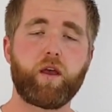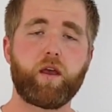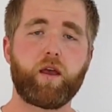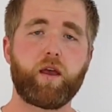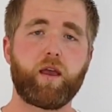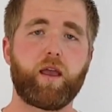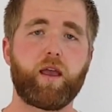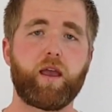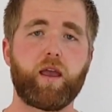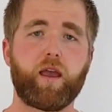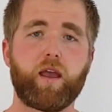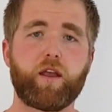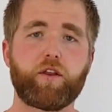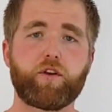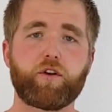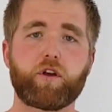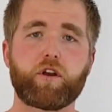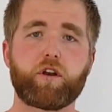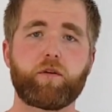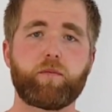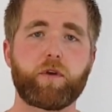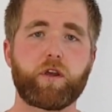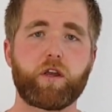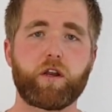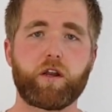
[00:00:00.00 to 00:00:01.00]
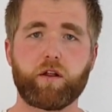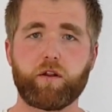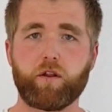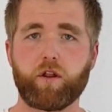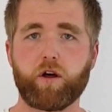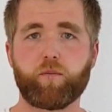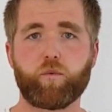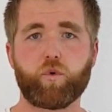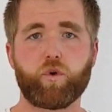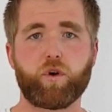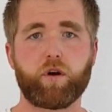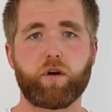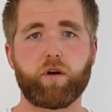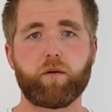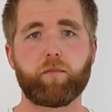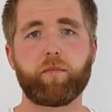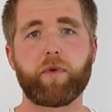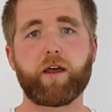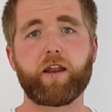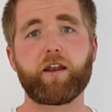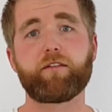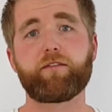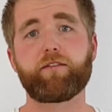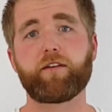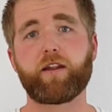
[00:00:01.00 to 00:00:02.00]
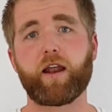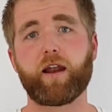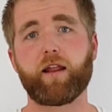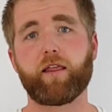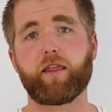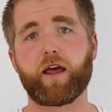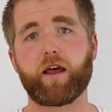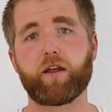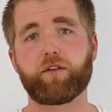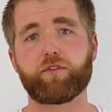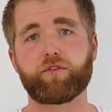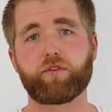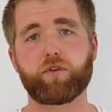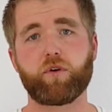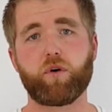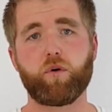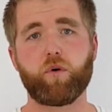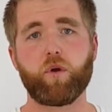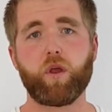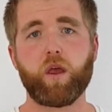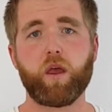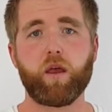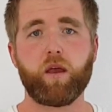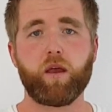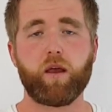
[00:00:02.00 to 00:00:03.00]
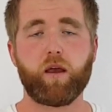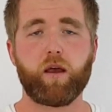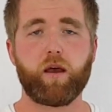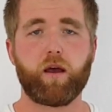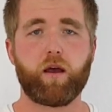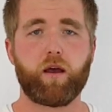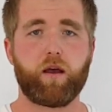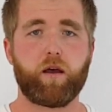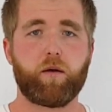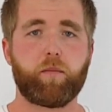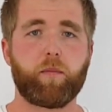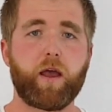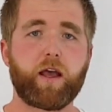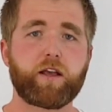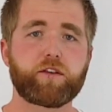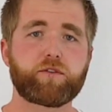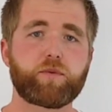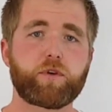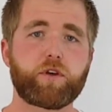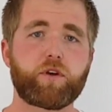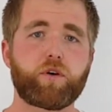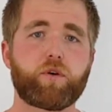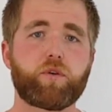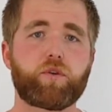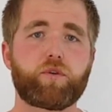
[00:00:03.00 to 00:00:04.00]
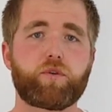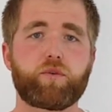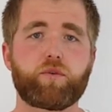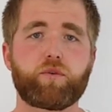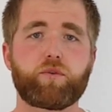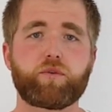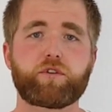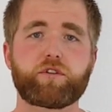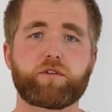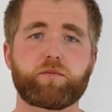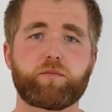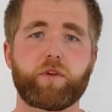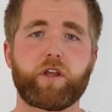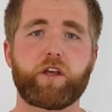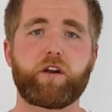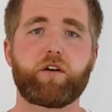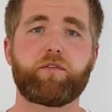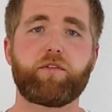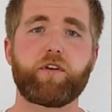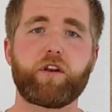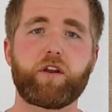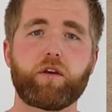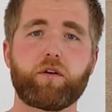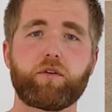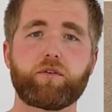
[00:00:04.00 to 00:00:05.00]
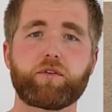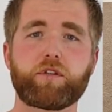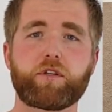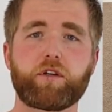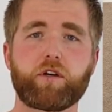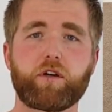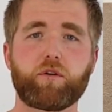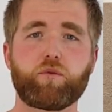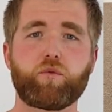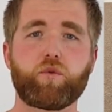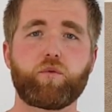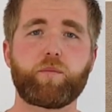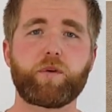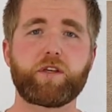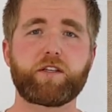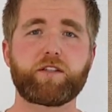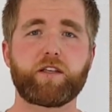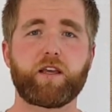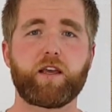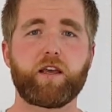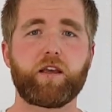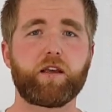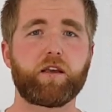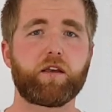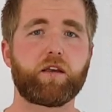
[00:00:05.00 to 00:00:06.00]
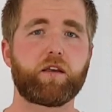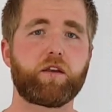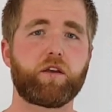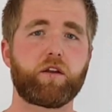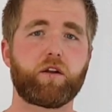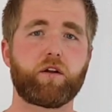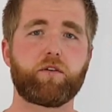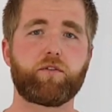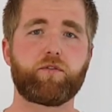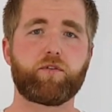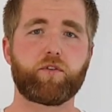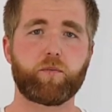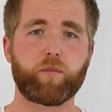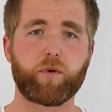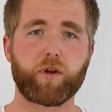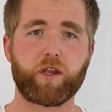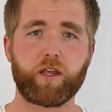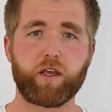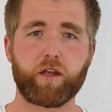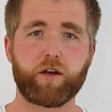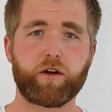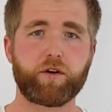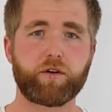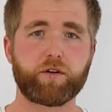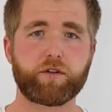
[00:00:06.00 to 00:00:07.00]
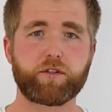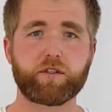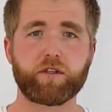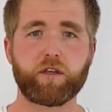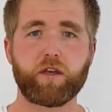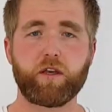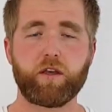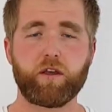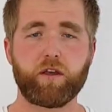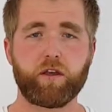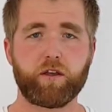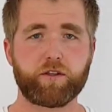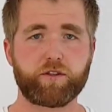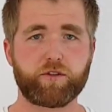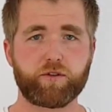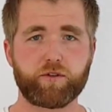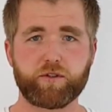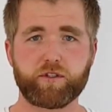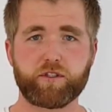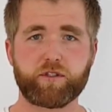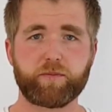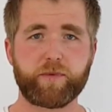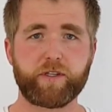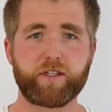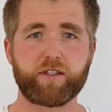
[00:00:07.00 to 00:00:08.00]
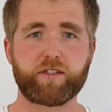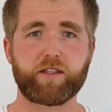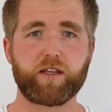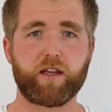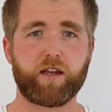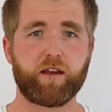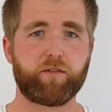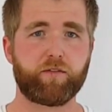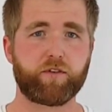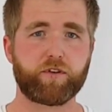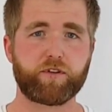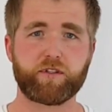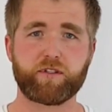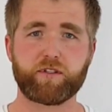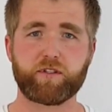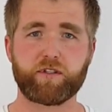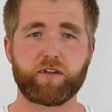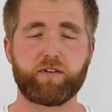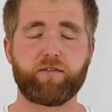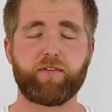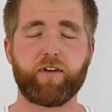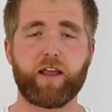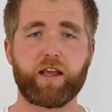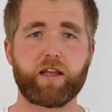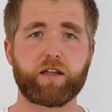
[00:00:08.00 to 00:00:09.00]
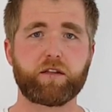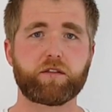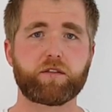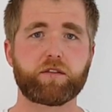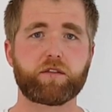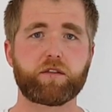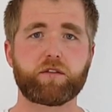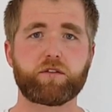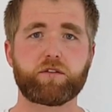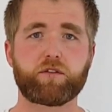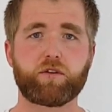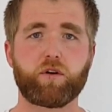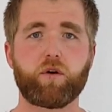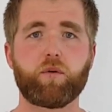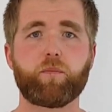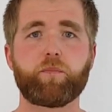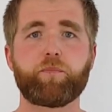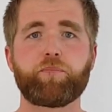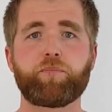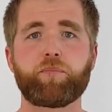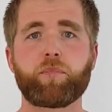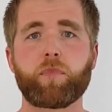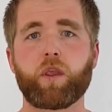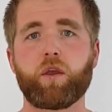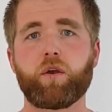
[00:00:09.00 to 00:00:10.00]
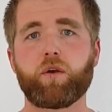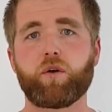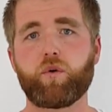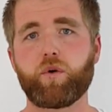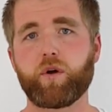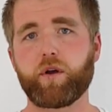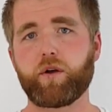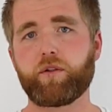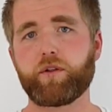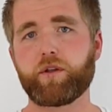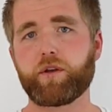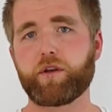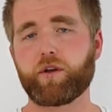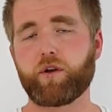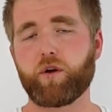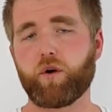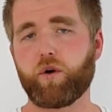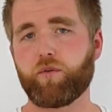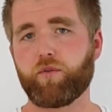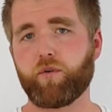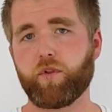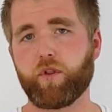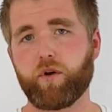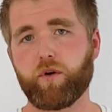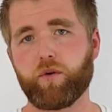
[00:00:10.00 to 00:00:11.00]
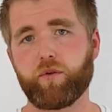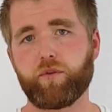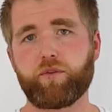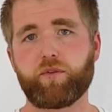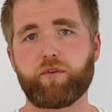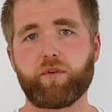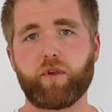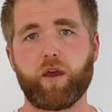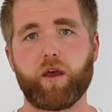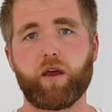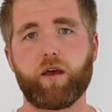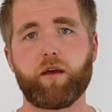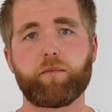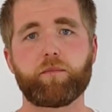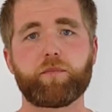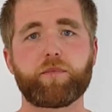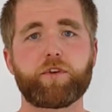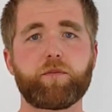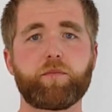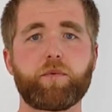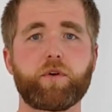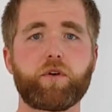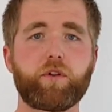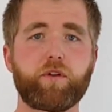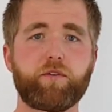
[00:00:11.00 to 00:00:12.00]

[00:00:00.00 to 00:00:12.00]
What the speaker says: and you're going to be getting a lot more benefit out of that. So as we go through some later videos here, we'll be saying, for beginners, certain speed setting versus advanced. So quickly to go over those, typically